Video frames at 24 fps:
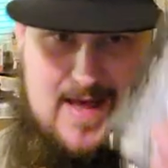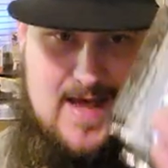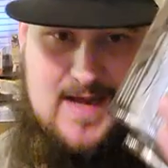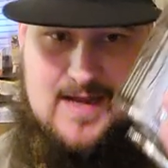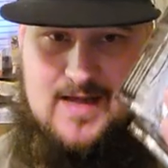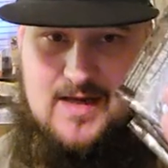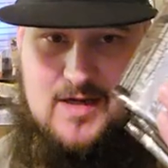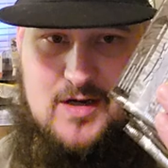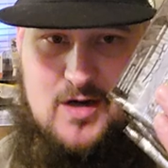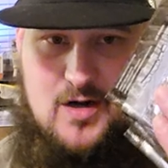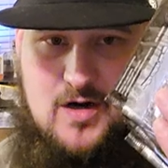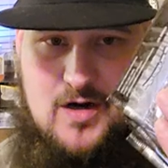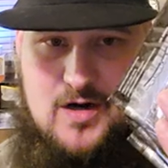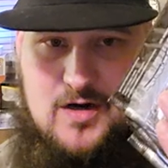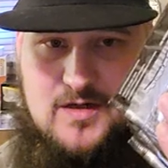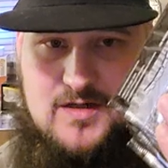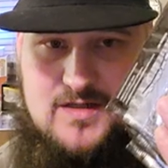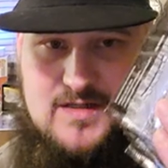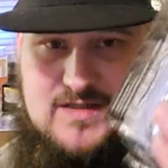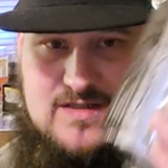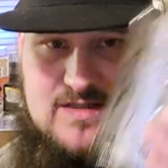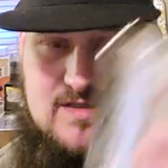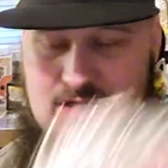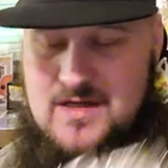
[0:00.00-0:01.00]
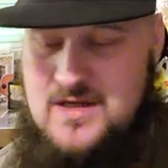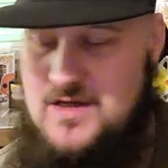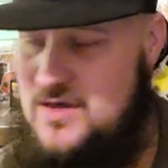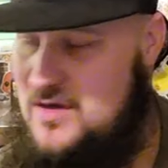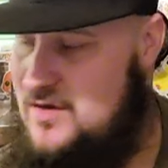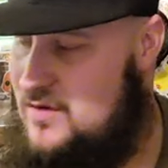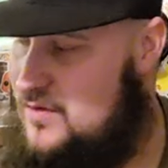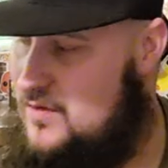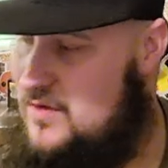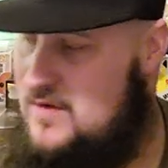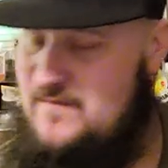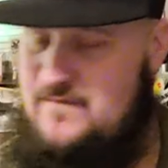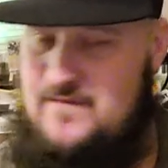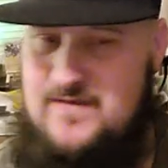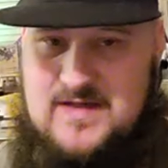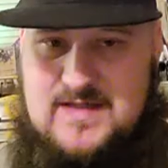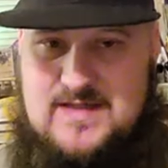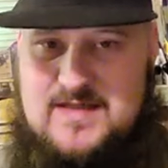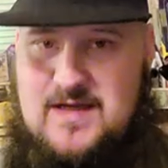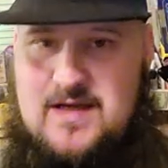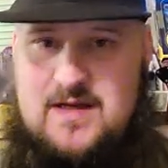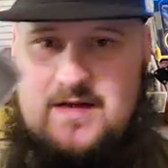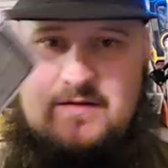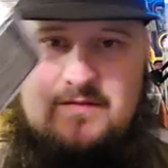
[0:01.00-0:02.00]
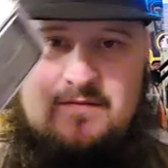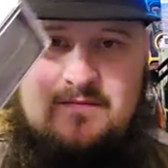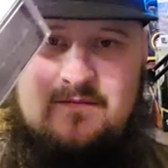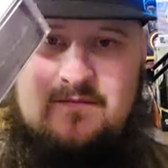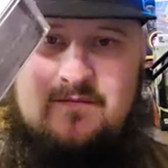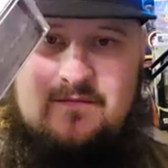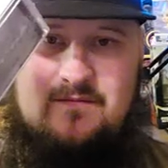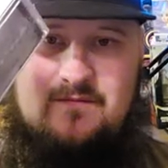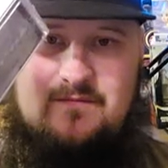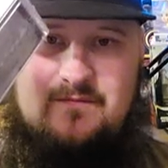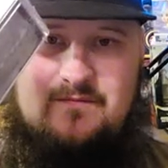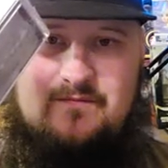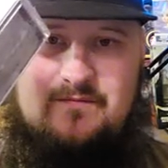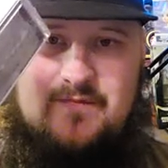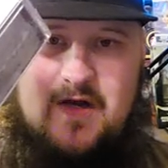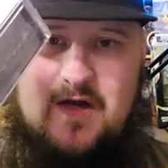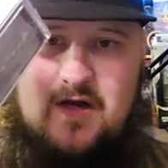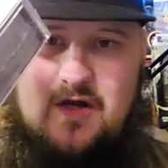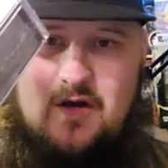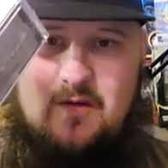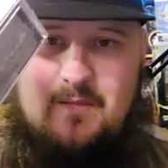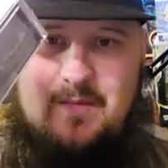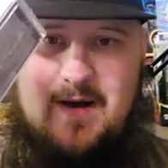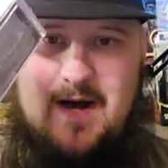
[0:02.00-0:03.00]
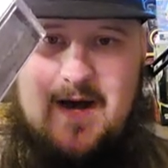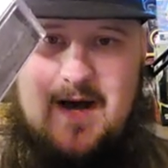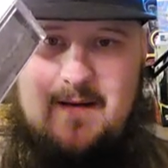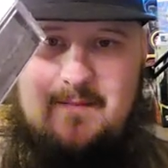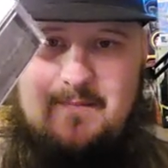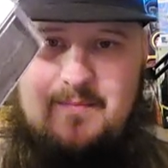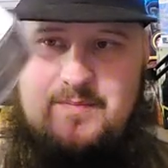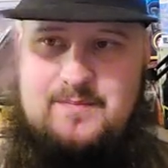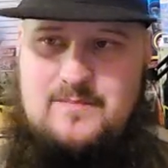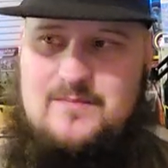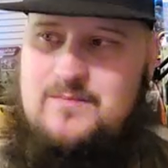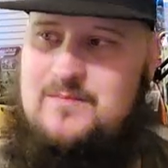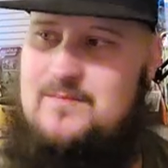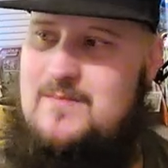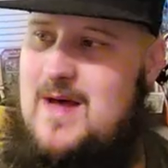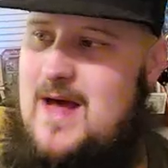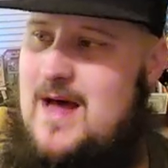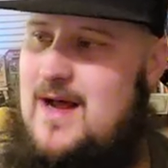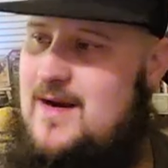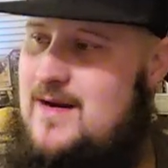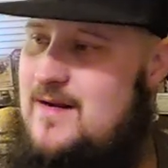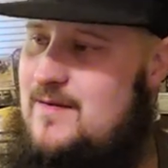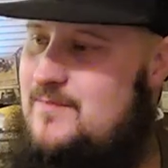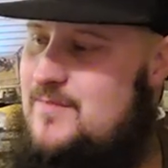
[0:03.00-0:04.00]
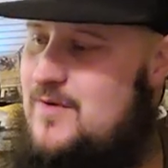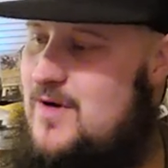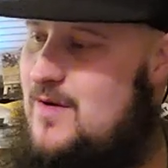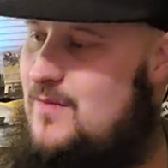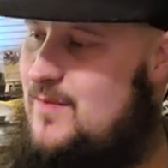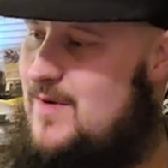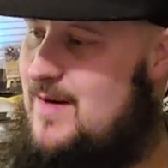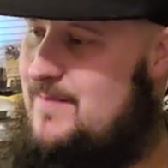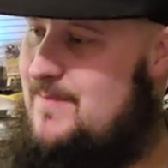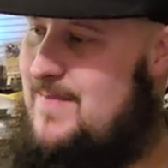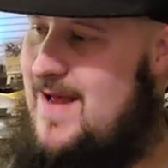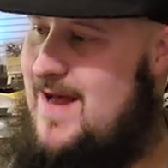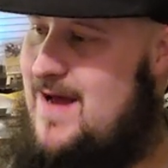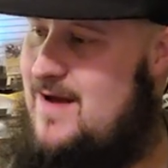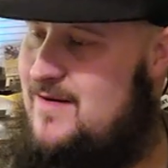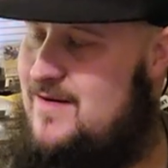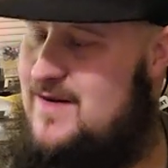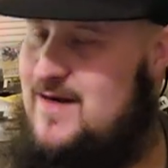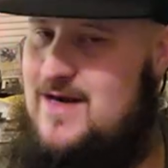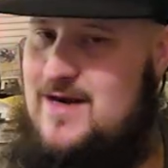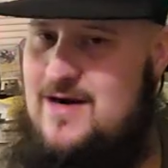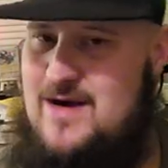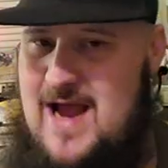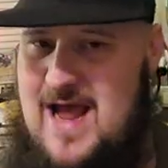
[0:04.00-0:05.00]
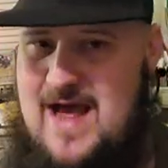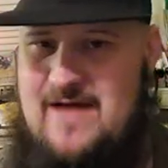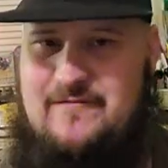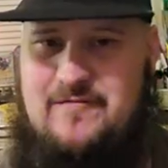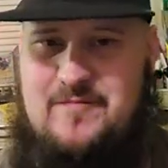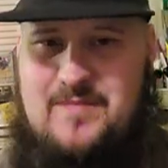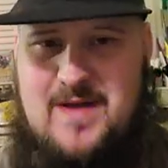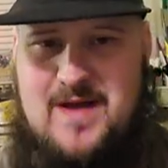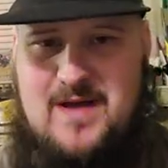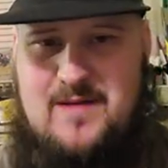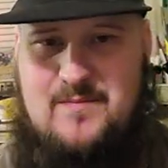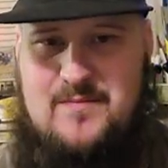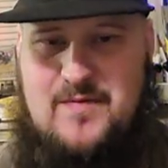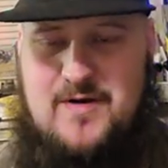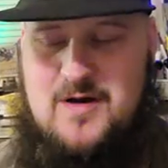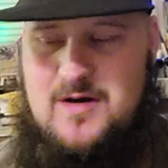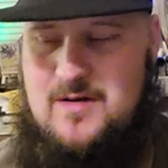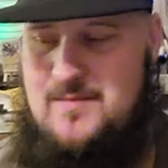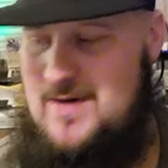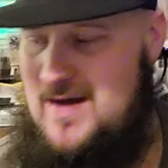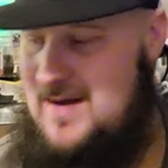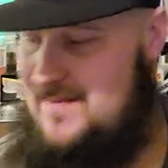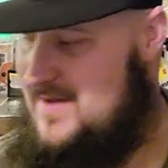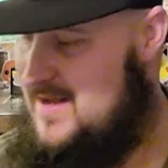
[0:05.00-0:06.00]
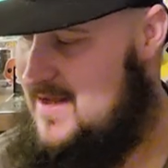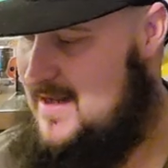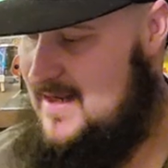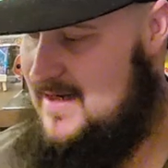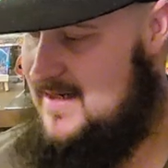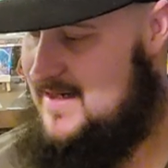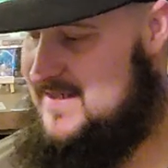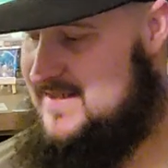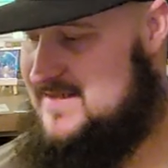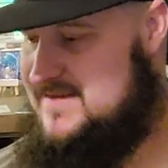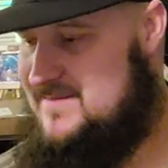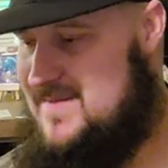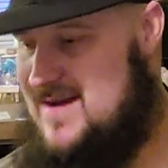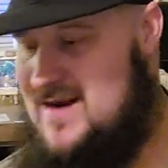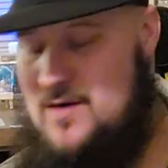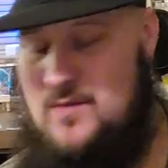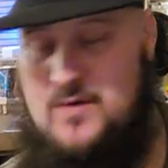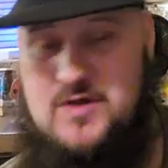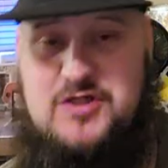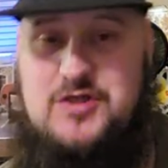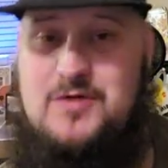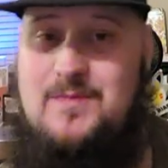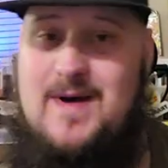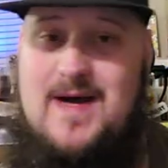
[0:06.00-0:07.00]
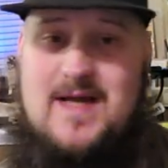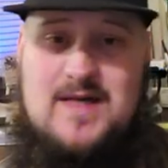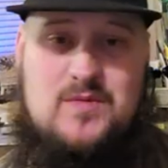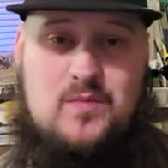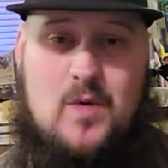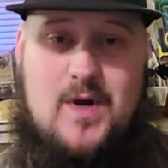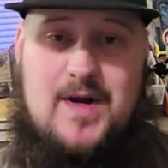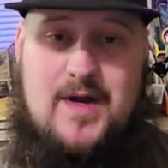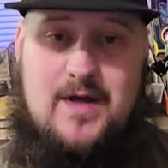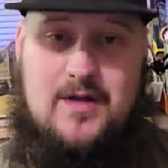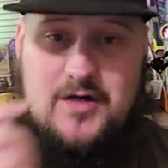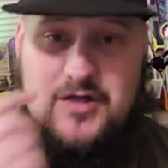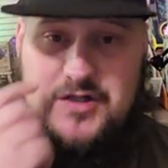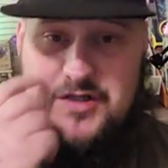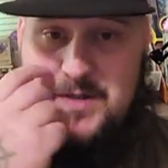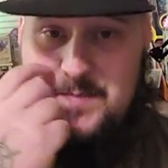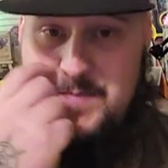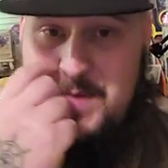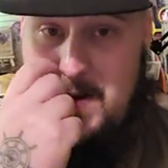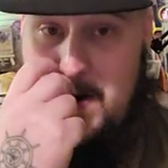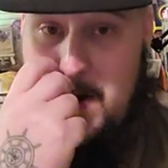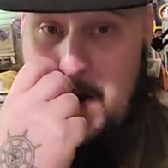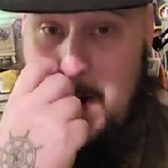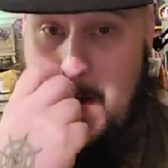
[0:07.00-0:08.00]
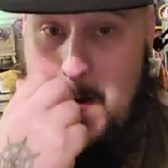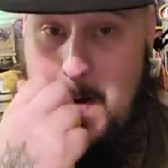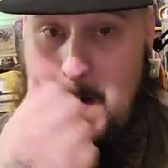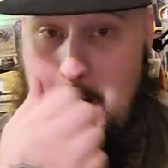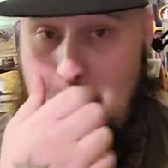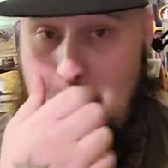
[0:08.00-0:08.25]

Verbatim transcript: pack of cards or if it's a Funko Pop, about probably what a pound in here, half a pound Funko Pop. Doesn't matter what you buy, it's one dollar shipping,